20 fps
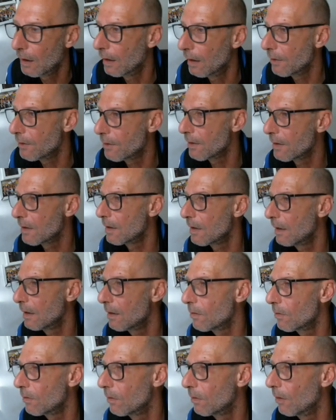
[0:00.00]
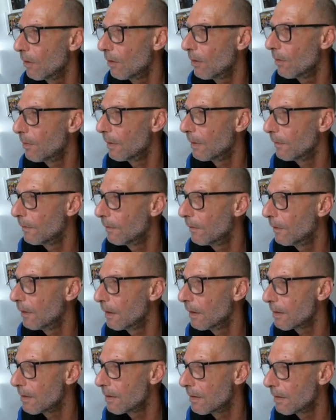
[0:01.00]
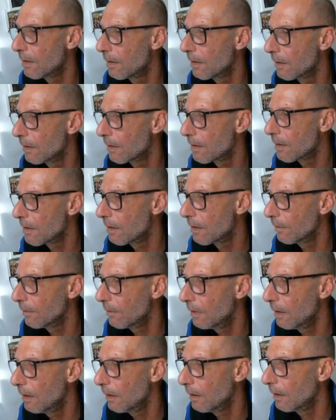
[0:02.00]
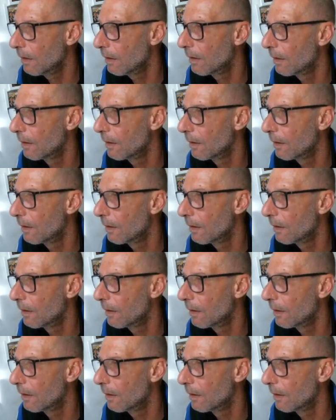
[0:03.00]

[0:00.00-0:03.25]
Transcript: Just let's to open first something.